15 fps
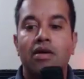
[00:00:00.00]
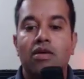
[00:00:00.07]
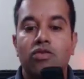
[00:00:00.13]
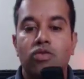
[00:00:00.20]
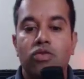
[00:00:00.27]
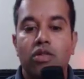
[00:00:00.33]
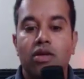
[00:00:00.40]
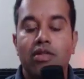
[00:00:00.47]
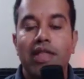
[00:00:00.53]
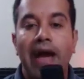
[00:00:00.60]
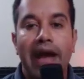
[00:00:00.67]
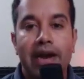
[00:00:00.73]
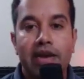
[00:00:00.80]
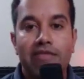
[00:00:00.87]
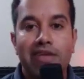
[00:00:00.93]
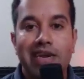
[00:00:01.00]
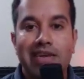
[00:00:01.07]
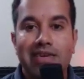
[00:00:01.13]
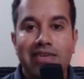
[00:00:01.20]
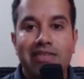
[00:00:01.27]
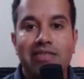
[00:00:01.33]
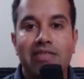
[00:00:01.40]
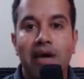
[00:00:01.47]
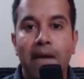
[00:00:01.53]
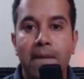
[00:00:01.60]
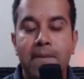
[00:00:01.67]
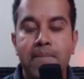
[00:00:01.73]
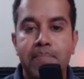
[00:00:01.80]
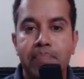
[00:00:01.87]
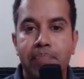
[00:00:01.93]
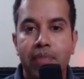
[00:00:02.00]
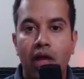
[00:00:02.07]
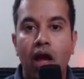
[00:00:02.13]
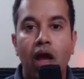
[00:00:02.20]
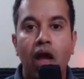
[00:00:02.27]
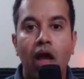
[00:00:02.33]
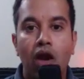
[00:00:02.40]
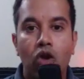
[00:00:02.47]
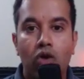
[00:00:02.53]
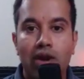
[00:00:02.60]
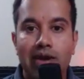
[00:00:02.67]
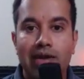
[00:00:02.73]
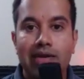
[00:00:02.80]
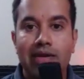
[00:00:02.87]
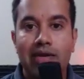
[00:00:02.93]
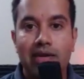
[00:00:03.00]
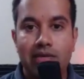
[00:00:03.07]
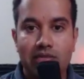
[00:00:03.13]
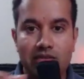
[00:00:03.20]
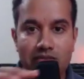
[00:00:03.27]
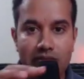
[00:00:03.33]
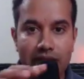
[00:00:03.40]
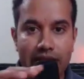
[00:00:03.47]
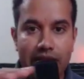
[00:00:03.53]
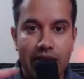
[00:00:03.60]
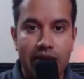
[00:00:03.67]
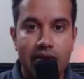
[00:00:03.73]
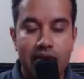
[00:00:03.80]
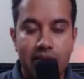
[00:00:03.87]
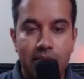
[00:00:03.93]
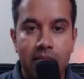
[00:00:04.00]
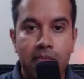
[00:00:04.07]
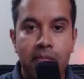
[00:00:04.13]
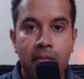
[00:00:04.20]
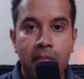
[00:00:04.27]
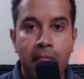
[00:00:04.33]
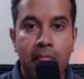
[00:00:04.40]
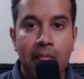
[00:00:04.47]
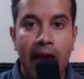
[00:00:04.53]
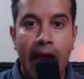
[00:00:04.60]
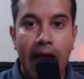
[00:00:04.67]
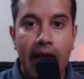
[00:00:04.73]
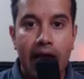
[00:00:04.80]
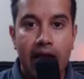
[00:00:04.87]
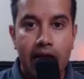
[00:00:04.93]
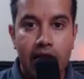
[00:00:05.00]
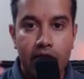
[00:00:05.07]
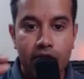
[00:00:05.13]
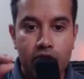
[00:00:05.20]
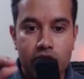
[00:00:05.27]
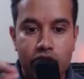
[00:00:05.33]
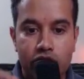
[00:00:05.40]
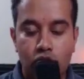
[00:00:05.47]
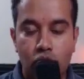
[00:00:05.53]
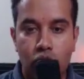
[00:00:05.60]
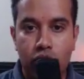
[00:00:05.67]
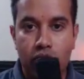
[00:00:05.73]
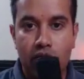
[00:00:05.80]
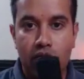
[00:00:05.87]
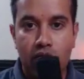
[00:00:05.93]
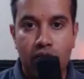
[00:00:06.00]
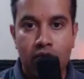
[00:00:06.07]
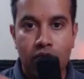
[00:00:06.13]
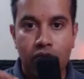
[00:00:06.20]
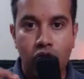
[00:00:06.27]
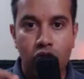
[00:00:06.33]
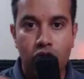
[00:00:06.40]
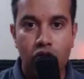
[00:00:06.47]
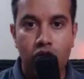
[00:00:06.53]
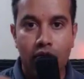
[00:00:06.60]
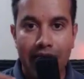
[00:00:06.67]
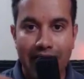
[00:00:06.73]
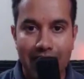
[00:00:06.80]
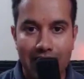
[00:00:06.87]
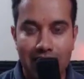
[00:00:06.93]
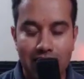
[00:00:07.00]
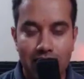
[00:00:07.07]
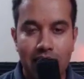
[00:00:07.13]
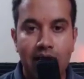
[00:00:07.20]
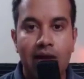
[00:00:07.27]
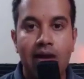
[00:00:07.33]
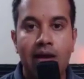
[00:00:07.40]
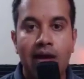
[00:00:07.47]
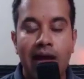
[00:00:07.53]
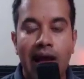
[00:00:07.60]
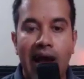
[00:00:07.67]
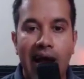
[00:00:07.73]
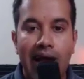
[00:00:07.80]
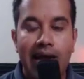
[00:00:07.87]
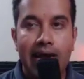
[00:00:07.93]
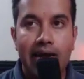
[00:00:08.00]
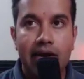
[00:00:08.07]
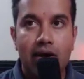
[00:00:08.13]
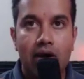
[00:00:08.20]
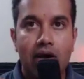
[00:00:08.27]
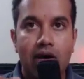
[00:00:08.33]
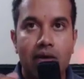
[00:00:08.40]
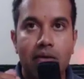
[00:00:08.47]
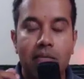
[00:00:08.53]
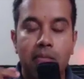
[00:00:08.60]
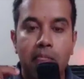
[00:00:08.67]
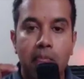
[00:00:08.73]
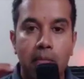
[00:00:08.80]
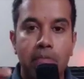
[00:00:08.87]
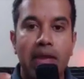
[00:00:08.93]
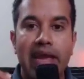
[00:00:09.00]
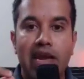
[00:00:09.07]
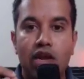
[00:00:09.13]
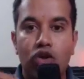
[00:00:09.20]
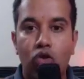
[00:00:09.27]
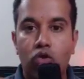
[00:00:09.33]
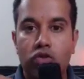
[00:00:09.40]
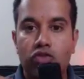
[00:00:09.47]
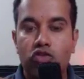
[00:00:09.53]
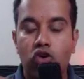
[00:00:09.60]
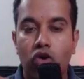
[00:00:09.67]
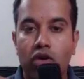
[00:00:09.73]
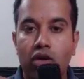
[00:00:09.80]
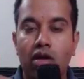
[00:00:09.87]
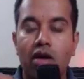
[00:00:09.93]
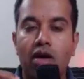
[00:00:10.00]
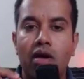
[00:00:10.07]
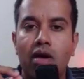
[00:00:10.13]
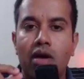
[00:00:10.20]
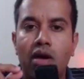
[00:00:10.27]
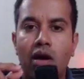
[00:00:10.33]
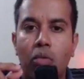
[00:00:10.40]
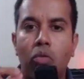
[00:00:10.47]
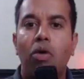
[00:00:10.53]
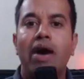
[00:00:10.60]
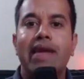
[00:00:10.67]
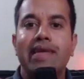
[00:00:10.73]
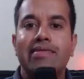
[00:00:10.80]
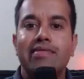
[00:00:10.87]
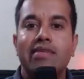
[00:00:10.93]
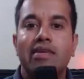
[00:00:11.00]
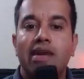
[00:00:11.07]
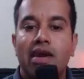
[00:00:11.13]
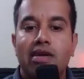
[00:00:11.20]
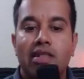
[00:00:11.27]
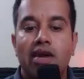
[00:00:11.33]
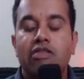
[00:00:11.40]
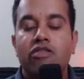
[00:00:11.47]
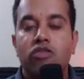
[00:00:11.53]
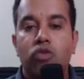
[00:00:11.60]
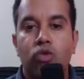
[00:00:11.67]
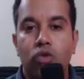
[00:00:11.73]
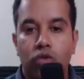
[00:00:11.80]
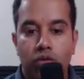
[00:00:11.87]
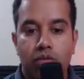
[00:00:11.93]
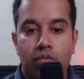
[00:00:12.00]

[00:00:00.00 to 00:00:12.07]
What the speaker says: So the activity is, look at it, just read it, give your score for your health, and make notes on why is it at that score.